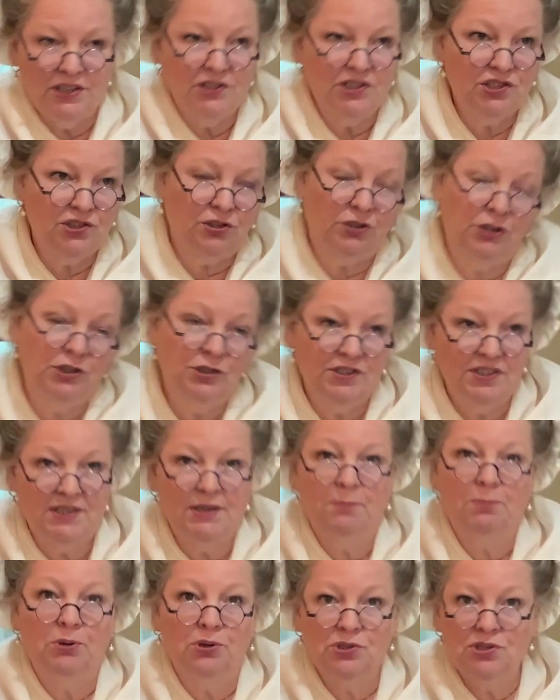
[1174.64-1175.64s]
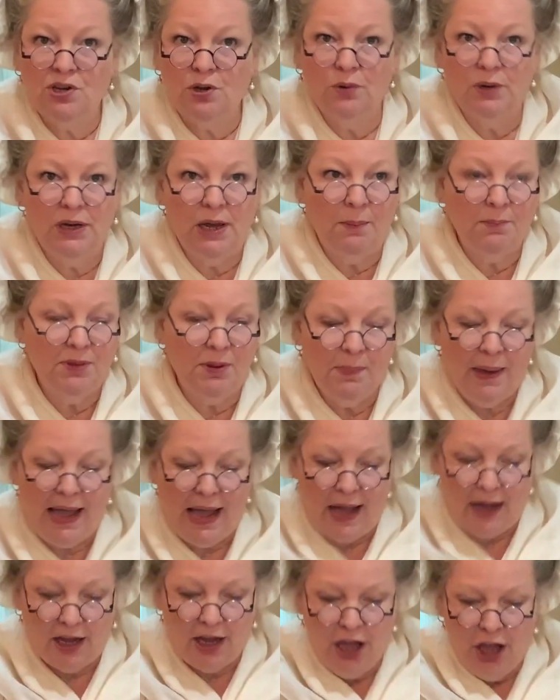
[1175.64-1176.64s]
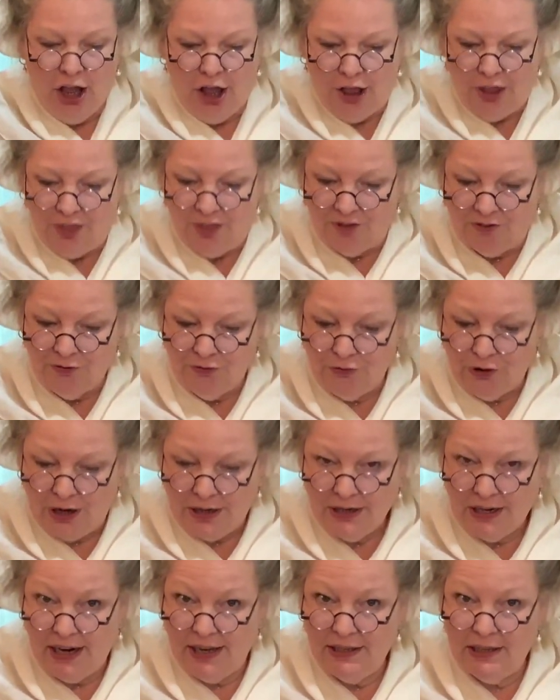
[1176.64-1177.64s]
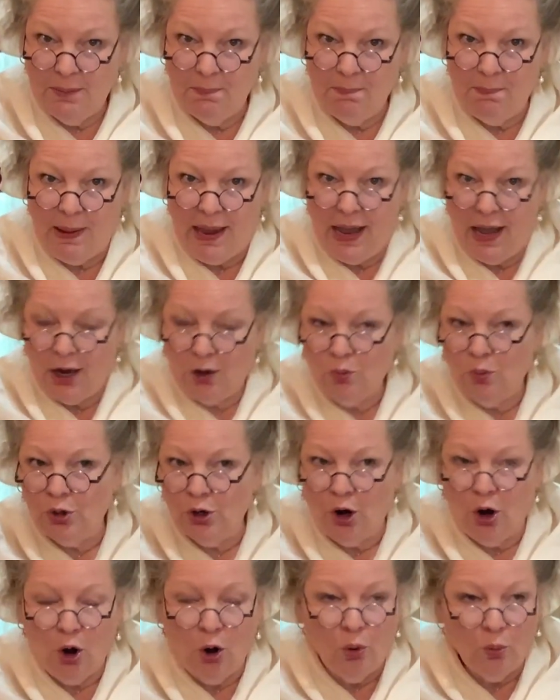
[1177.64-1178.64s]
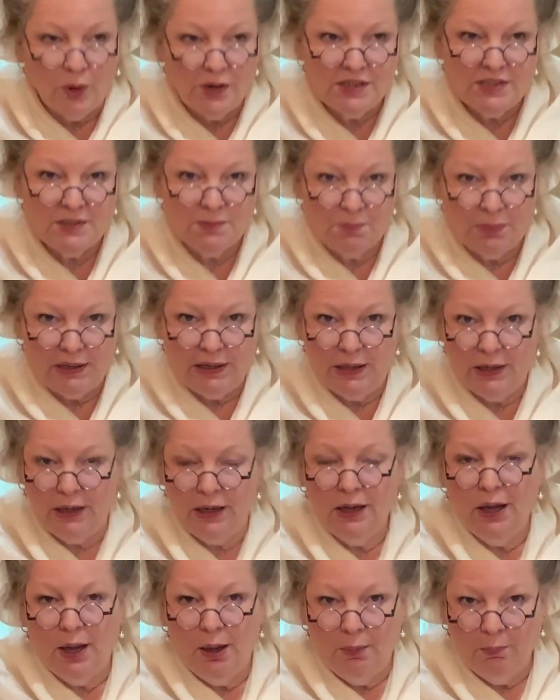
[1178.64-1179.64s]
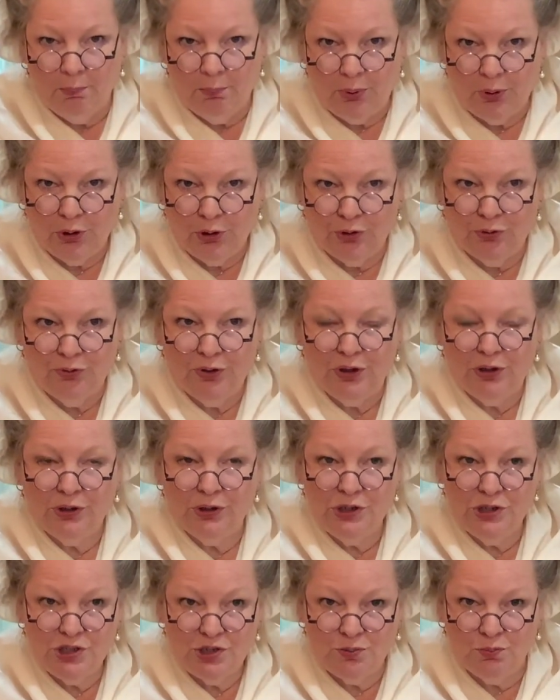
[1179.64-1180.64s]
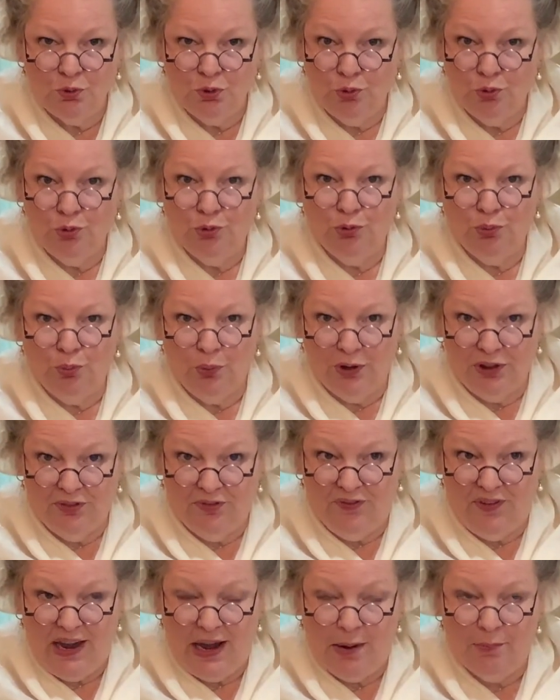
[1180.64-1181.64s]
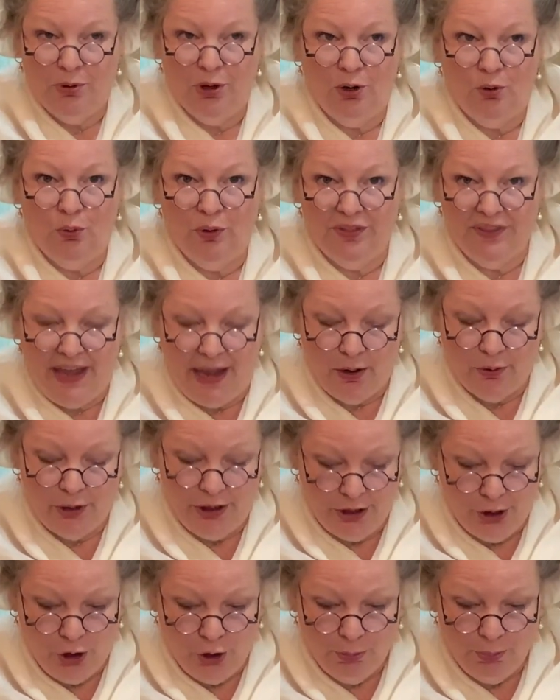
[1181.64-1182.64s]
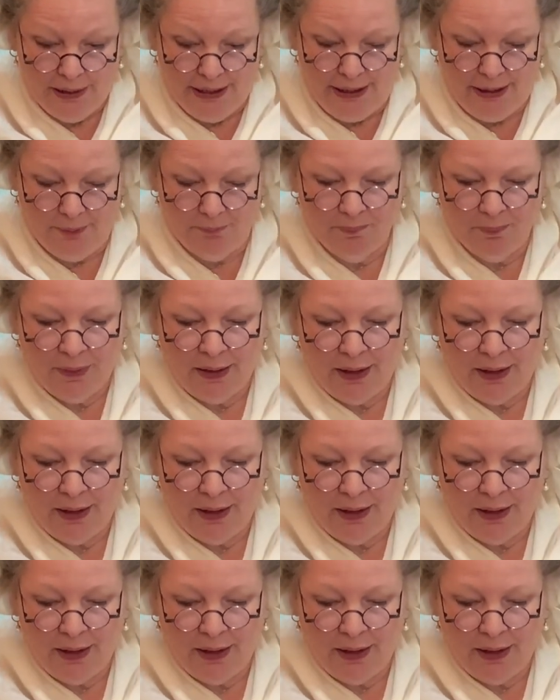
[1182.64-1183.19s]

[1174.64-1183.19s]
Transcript: and skirt zippers going up the back. The front and the back would always be perfectly smooth with fabric without an opening.